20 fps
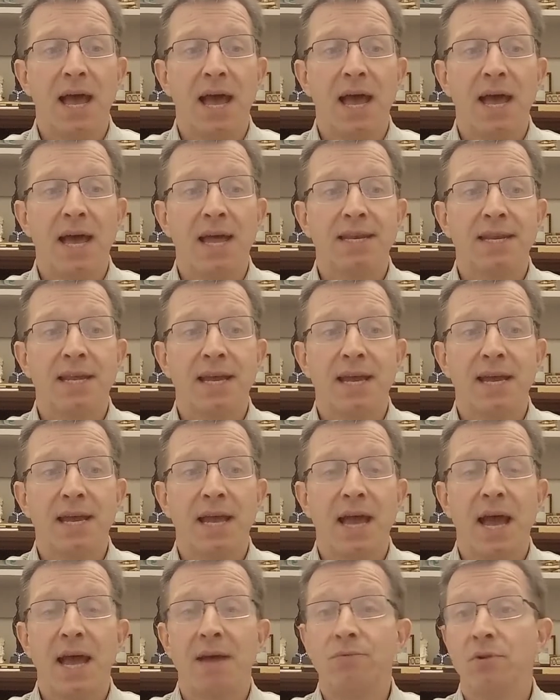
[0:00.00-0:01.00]
And
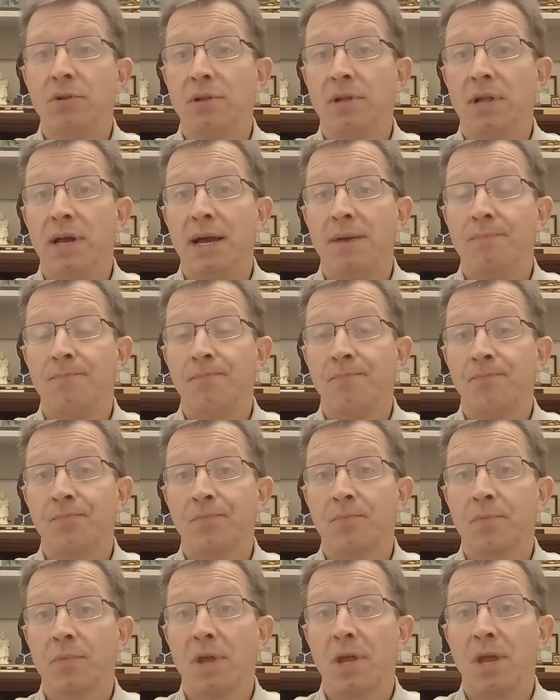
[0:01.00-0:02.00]
I will
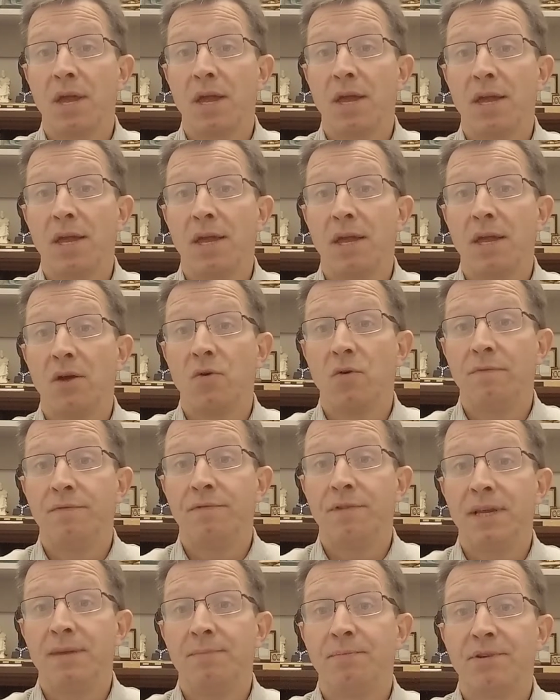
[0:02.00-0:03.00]

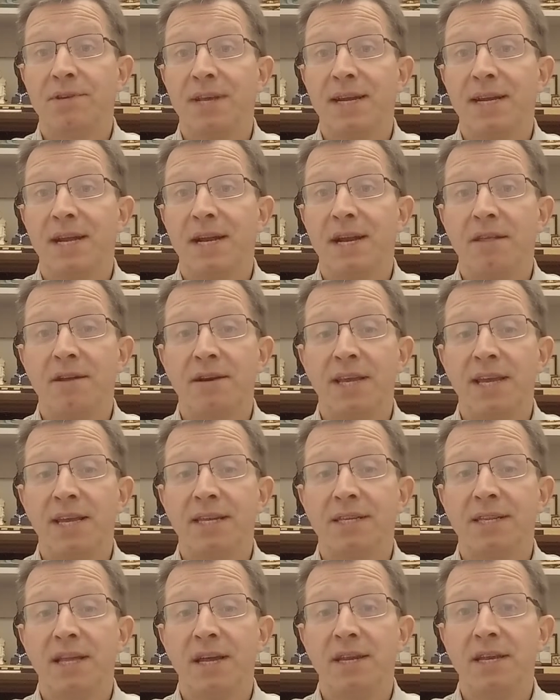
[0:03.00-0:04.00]
hopefully present another
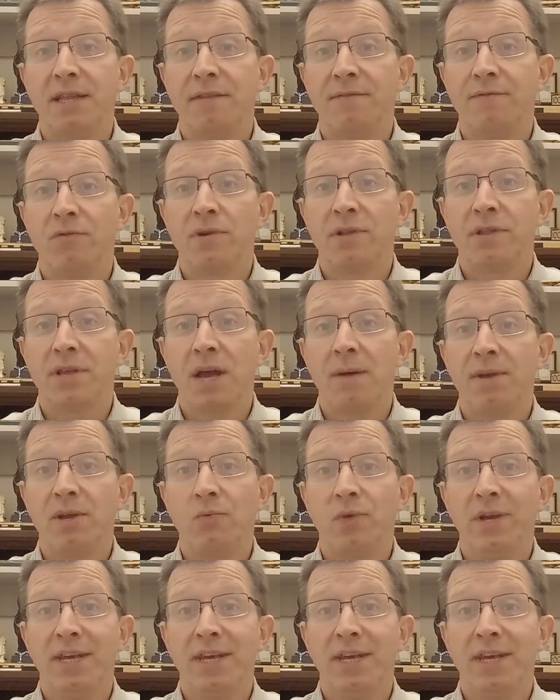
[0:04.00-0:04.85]
case study in the forthcoming